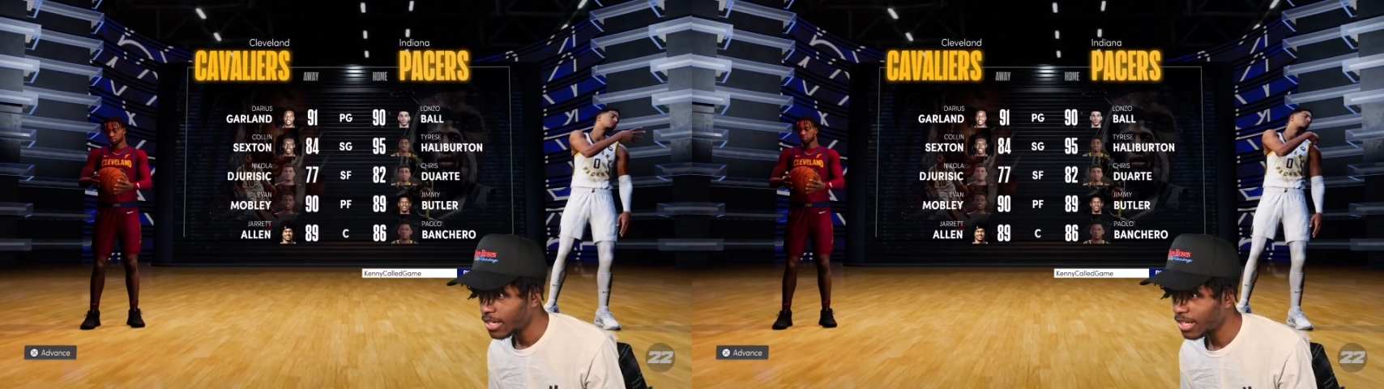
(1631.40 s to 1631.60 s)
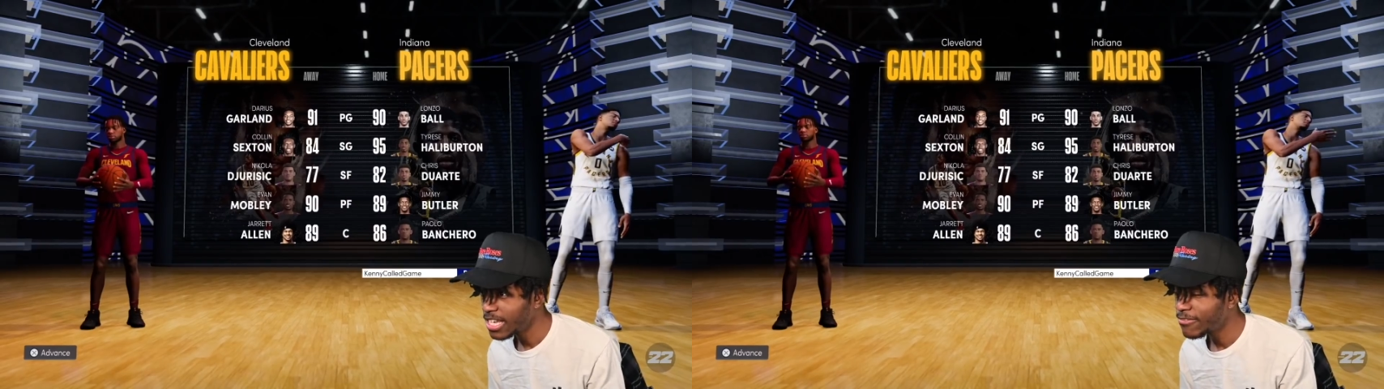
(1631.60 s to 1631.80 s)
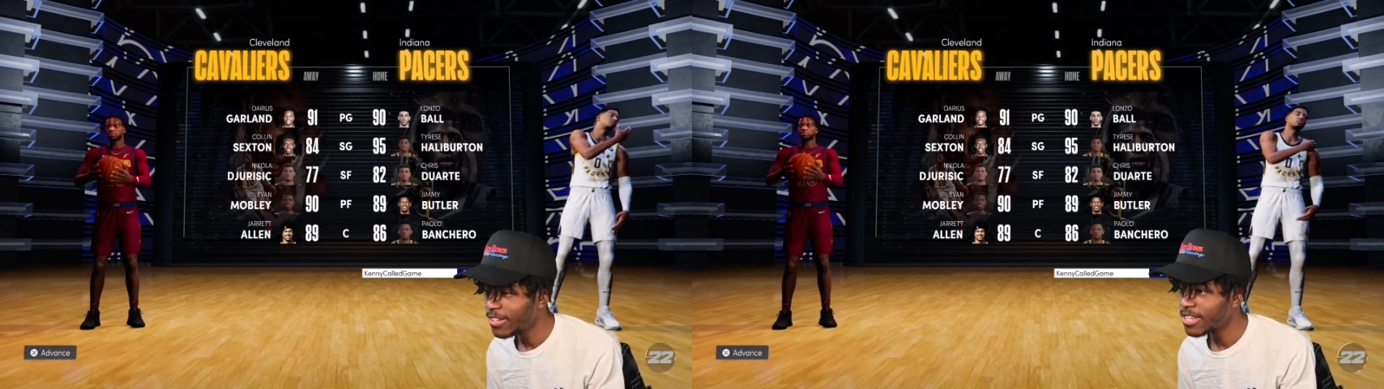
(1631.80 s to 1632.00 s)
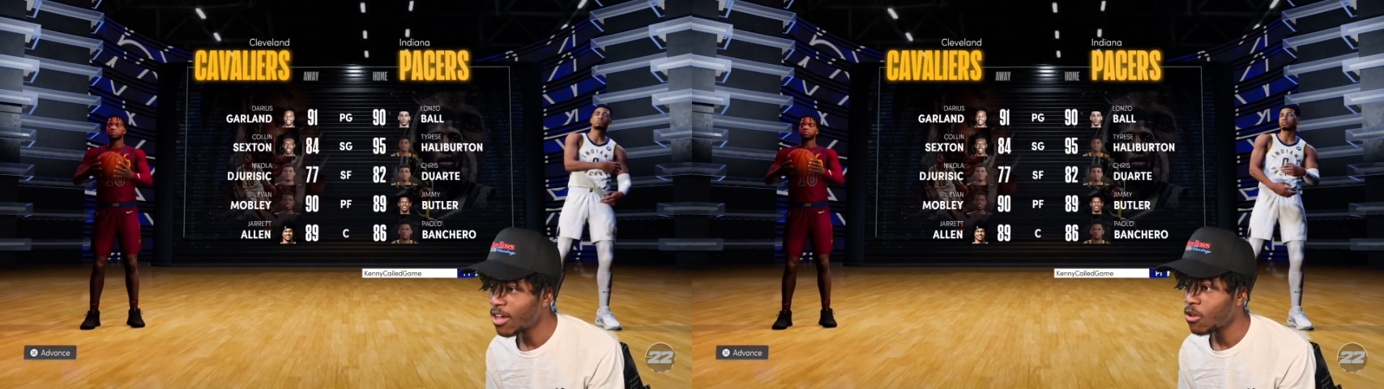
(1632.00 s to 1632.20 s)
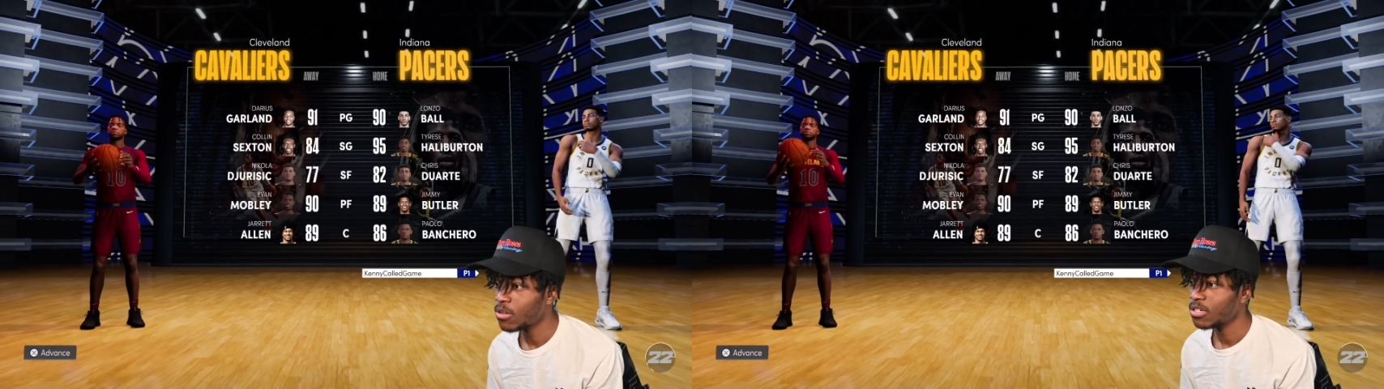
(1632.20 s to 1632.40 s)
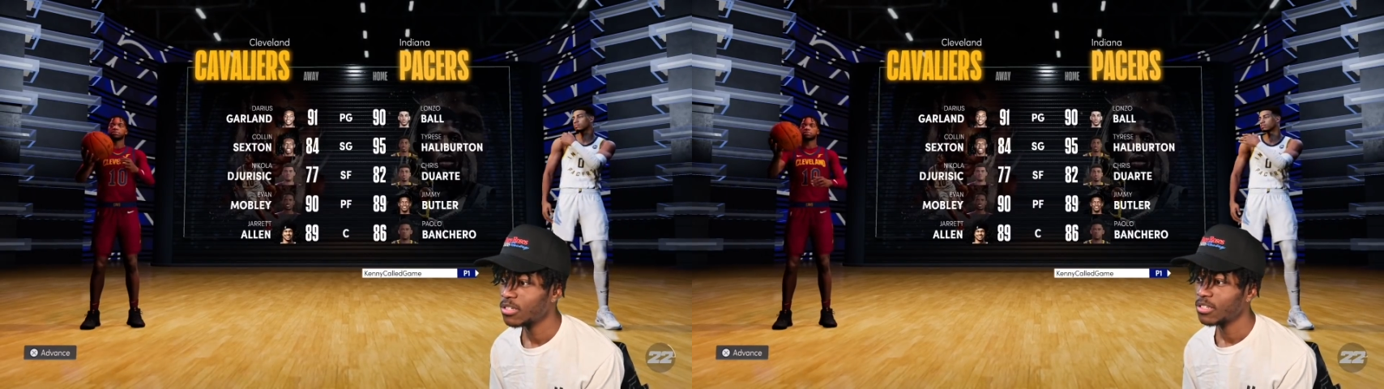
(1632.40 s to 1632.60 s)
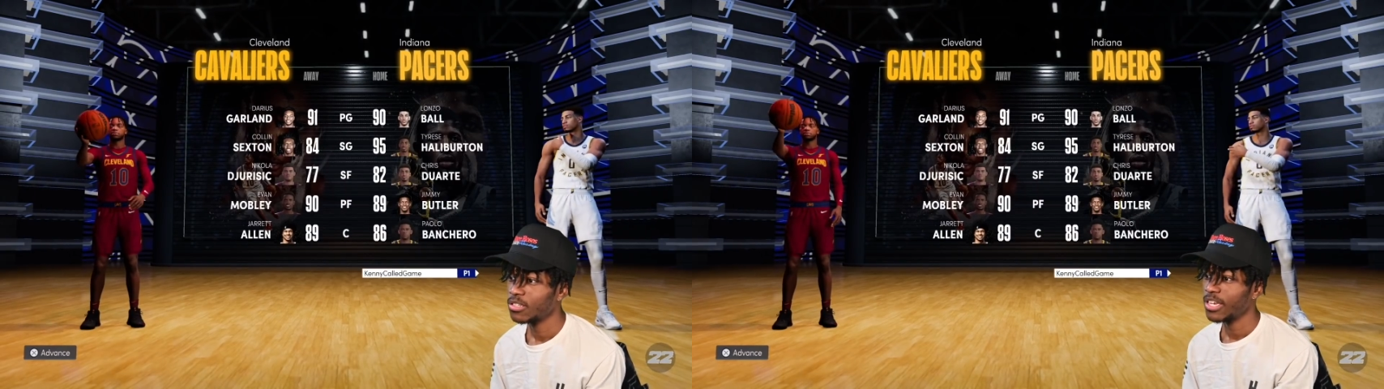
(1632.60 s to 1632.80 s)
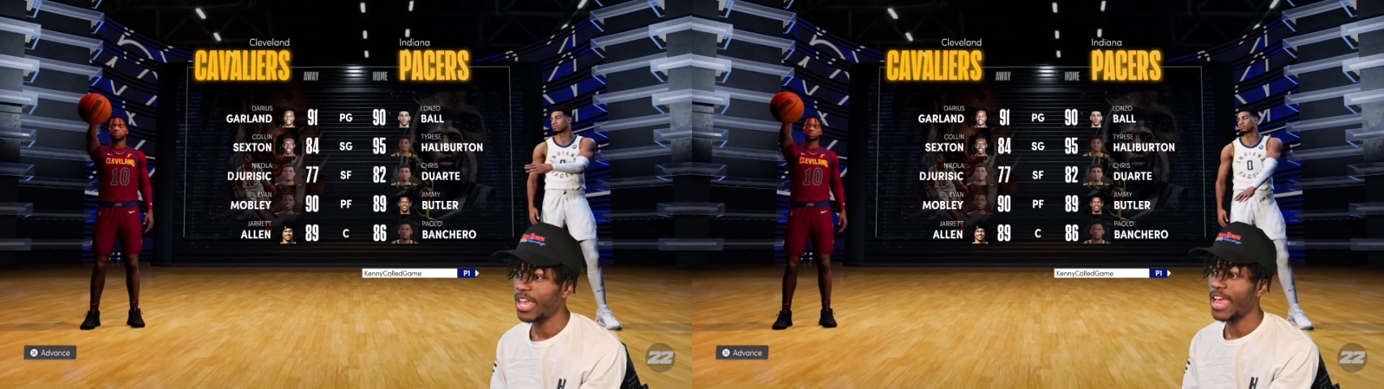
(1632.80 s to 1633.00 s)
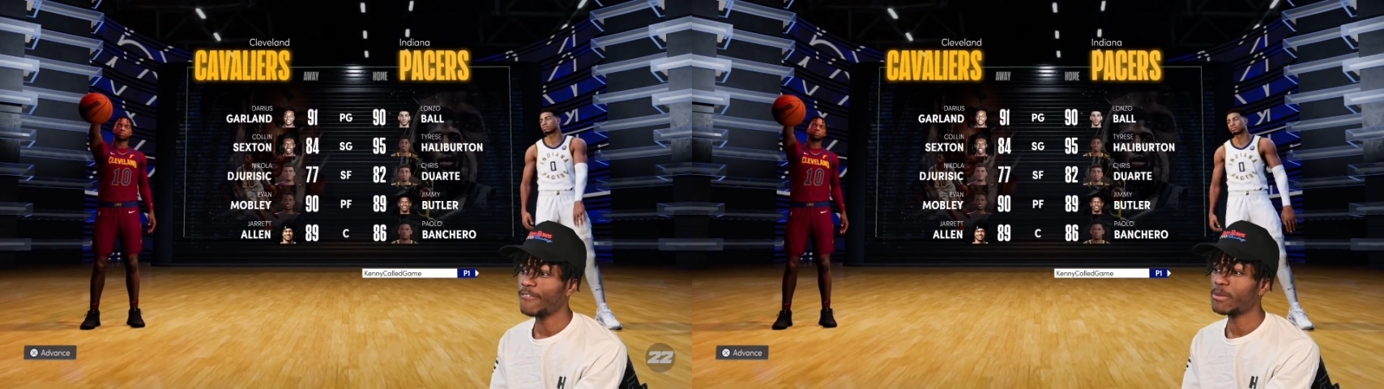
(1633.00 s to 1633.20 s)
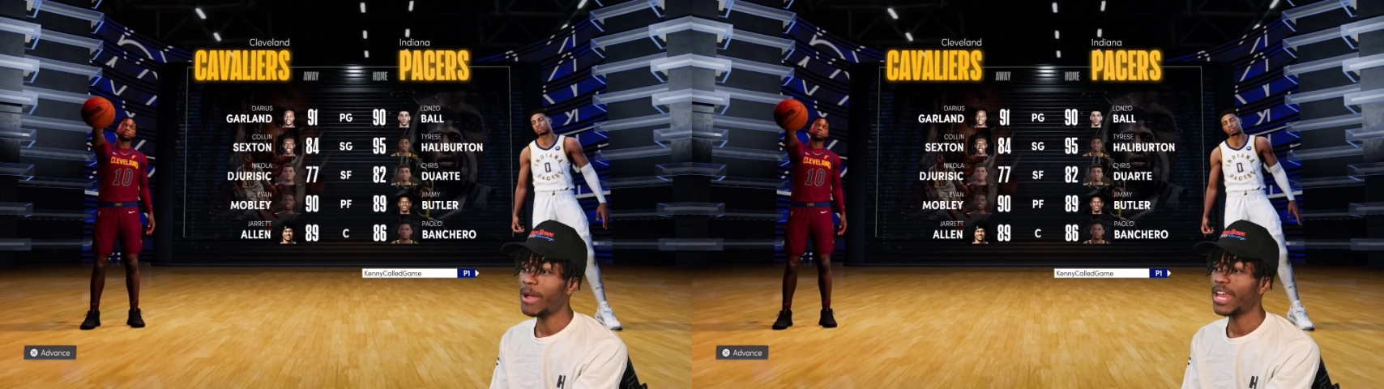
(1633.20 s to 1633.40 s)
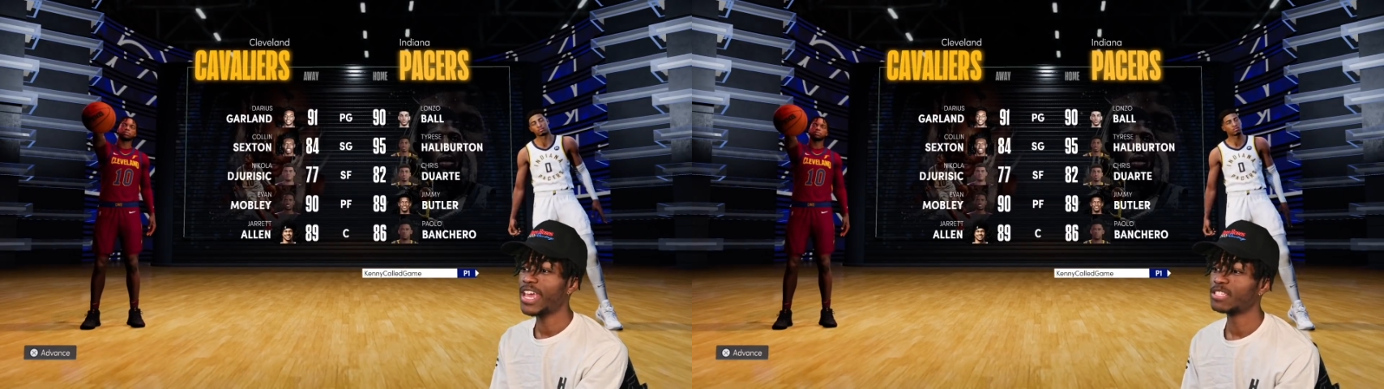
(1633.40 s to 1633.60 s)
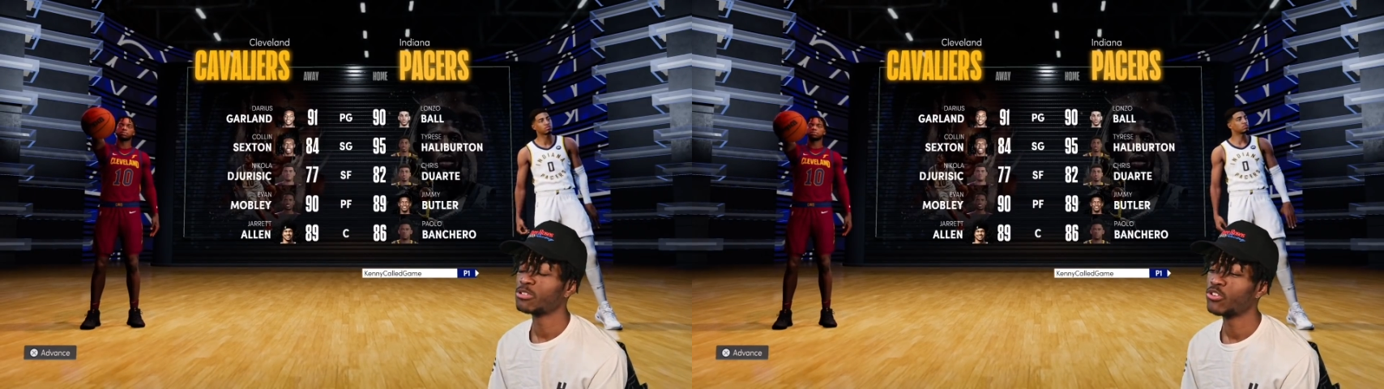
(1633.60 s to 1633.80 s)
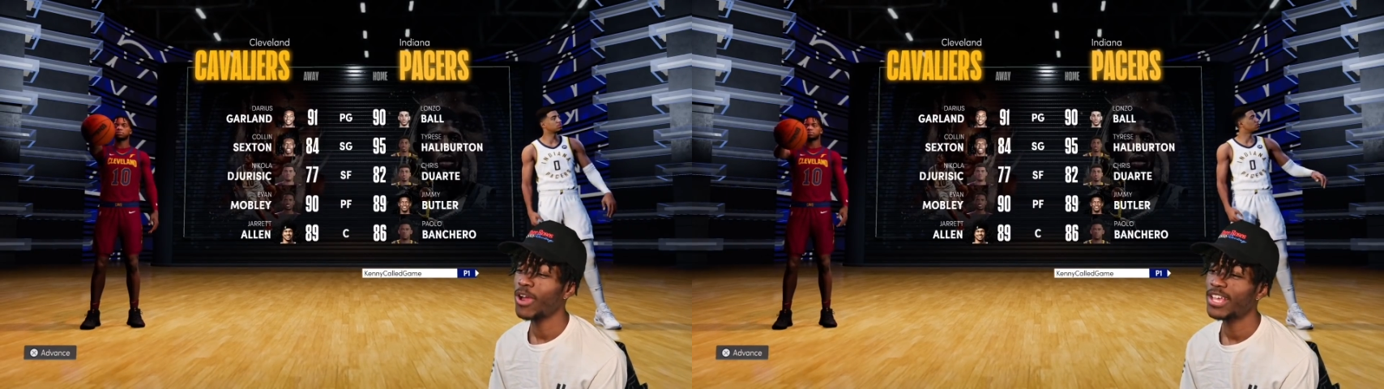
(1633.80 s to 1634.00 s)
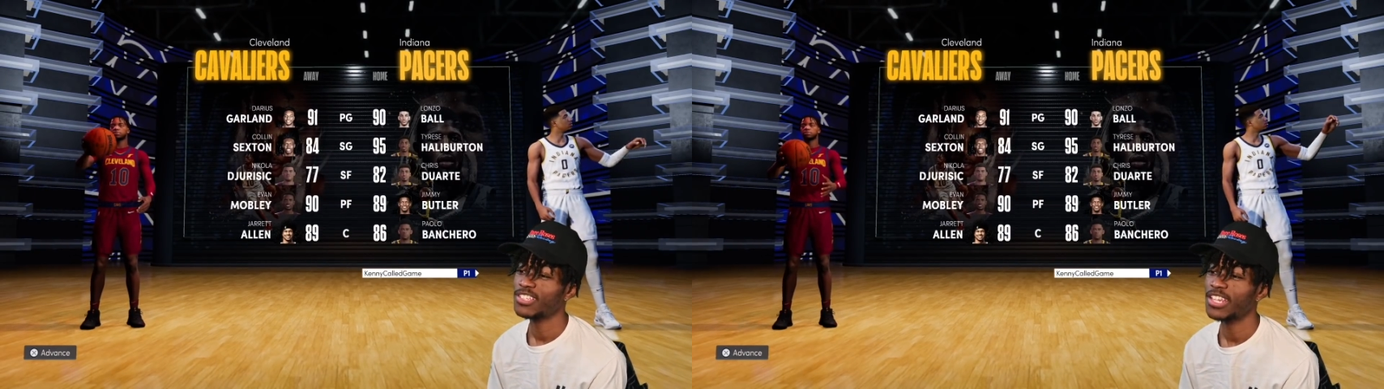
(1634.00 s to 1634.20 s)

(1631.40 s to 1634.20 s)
Cleveland, though, everybody has progressed.